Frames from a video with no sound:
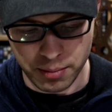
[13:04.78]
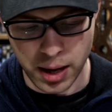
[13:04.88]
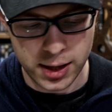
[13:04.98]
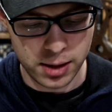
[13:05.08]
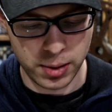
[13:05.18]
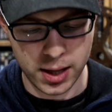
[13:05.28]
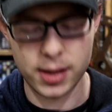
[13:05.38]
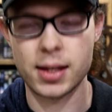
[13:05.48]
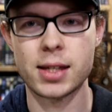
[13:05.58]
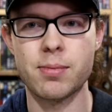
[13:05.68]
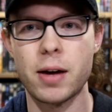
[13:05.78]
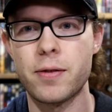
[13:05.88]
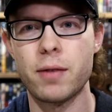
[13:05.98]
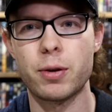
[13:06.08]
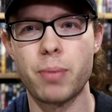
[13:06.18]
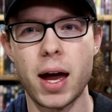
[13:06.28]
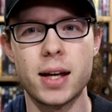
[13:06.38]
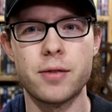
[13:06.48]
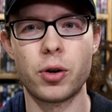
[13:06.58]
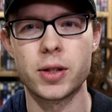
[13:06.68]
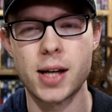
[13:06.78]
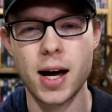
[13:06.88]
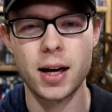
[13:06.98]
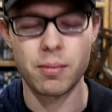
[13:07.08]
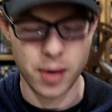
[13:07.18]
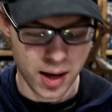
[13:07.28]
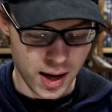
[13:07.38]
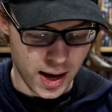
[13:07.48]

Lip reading: mainly because this is my favorite band of all time,